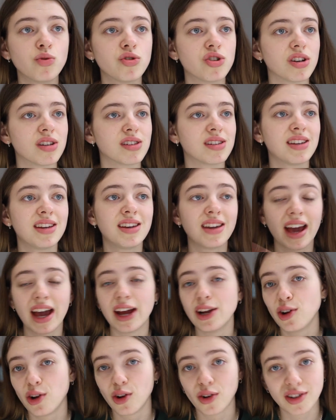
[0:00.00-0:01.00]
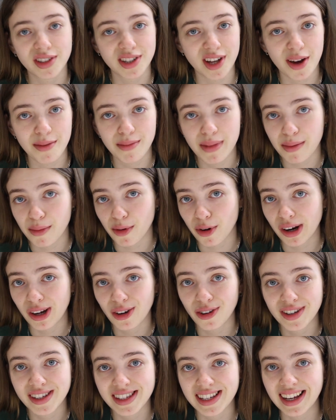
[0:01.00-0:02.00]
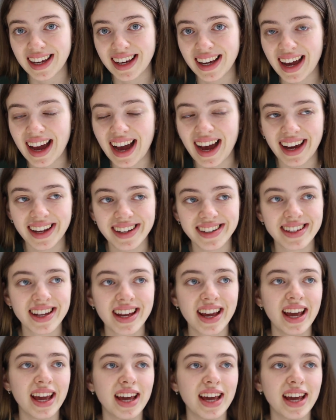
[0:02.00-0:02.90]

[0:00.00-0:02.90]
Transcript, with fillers: just get in your long-term memory honestly and